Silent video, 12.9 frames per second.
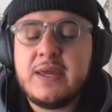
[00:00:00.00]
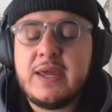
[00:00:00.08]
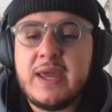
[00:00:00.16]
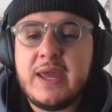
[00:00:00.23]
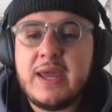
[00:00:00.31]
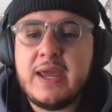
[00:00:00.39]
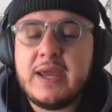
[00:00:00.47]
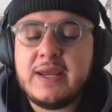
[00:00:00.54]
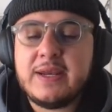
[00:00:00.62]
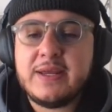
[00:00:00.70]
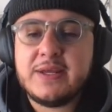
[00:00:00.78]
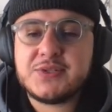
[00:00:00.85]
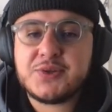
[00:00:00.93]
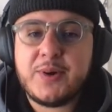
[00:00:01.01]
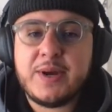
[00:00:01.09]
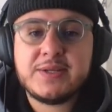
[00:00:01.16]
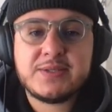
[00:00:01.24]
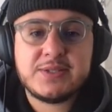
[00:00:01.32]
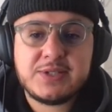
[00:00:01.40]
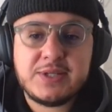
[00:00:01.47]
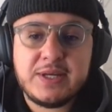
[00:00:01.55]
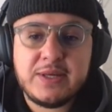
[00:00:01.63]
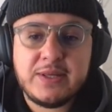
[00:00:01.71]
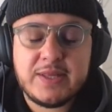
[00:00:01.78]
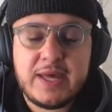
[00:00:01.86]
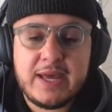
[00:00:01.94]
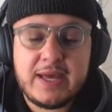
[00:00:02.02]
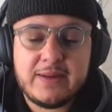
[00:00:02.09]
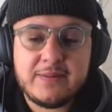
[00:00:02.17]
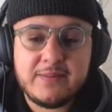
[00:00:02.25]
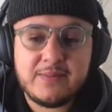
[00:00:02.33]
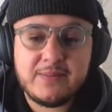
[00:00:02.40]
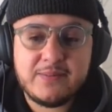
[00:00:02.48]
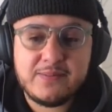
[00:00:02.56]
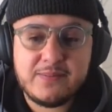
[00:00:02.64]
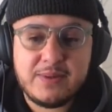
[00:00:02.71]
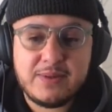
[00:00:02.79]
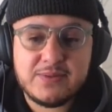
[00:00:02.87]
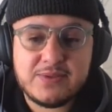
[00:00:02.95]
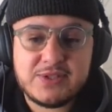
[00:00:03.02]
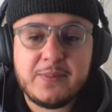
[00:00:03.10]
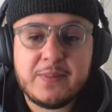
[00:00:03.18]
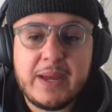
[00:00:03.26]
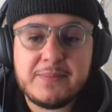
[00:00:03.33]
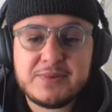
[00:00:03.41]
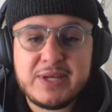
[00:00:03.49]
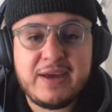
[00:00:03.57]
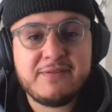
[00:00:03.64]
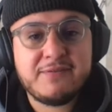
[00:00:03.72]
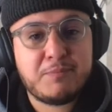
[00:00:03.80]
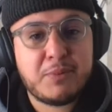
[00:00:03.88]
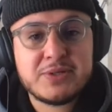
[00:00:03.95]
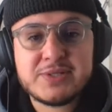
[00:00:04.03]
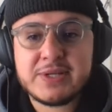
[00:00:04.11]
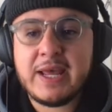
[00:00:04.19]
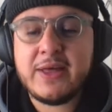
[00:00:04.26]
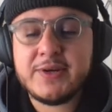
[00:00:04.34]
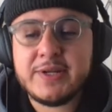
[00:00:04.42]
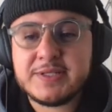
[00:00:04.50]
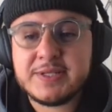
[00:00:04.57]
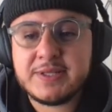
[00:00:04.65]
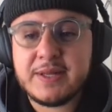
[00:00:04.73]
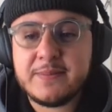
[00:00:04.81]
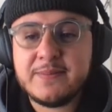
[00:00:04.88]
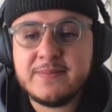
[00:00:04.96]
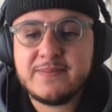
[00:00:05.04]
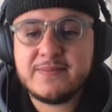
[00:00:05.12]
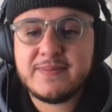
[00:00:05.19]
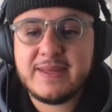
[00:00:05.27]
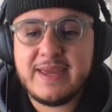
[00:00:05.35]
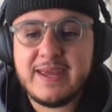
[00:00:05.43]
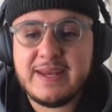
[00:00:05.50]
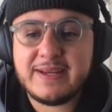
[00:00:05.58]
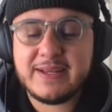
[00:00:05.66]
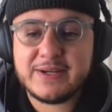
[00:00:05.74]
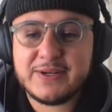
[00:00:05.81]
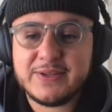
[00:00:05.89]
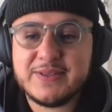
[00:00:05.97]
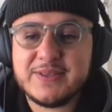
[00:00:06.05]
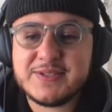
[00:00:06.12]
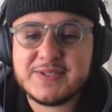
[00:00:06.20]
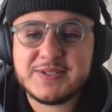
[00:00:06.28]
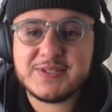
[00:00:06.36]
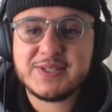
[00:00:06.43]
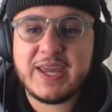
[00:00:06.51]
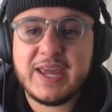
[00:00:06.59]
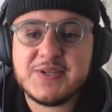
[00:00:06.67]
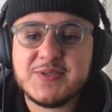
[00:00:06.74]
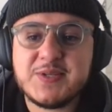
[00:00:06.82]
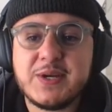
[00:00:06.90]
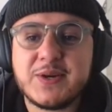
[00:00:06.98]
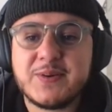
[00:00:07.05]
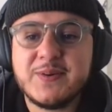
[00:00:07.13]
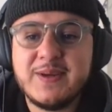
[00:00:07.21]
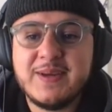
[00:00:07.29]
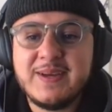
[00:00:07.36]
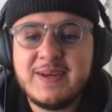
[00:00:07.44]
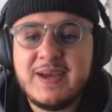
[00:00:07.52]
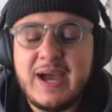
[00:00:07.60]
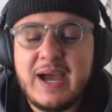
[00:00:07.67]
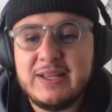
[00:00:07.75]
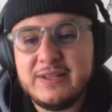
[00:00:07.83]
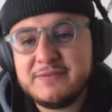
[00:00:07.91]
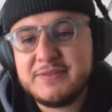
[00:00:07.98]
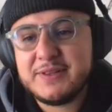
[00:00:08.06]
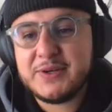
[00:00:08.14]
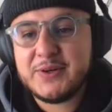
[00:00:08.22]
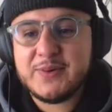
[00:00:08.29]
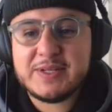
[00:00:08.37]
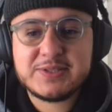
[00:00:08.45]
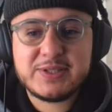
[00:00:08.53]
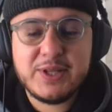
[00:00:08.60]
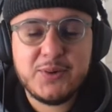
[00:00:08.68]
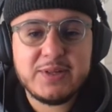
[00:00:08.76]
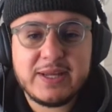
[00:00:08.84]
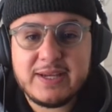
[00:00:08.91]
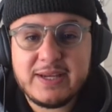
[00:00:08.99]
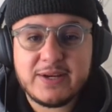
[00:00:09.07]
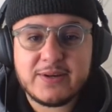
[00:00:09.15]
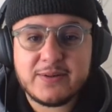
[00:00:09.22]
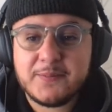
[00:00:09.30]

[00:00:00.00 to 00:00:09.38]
And it's great to see that some apps have personality to them. And clearly, this is the case here. I love the little "it's lonely" in here.